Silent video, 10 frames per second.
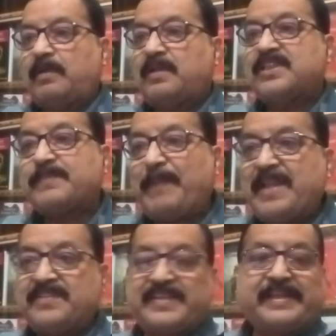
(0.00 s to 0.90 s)

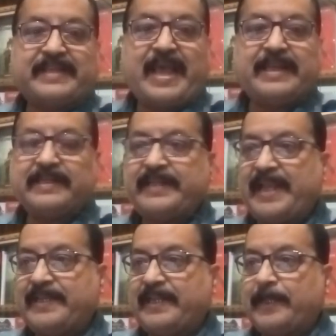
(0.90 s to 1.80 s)
Spencer and
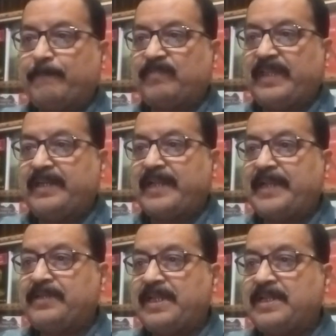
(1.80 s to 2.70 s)
Gregory in
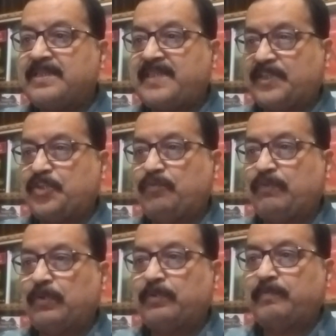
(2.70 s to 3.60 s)

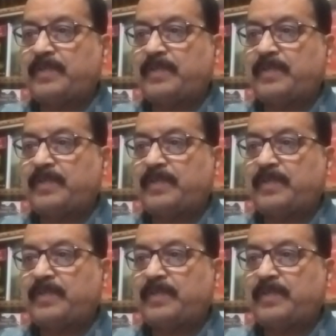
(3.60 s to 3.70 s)
1964